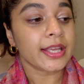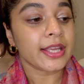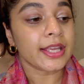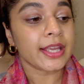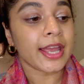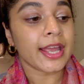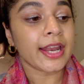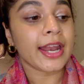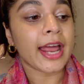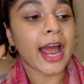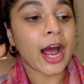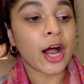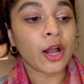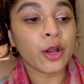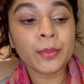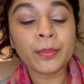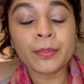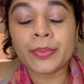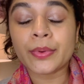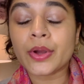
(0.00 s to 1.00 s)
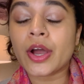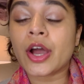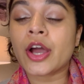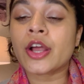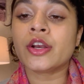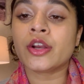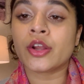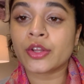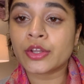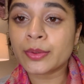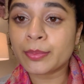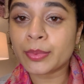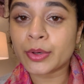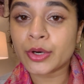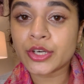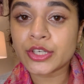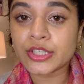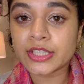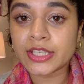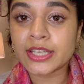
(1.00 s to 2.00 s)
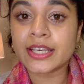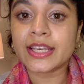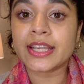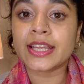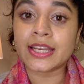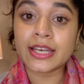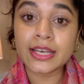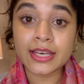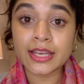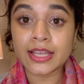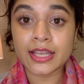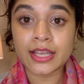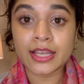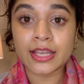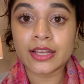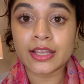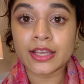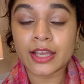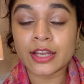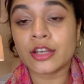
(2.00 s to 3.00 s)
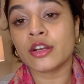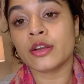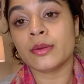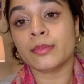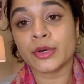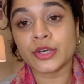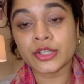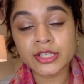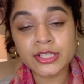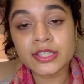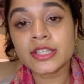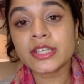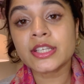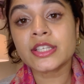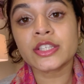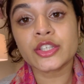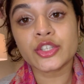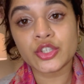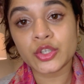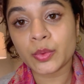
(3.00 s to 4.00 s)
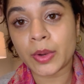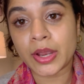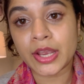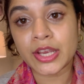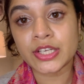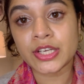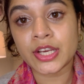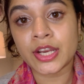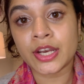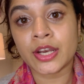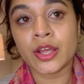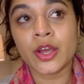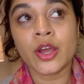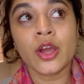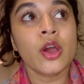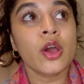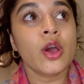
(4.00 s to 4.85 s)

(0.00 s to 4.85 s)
can help another person in need in an emergency situation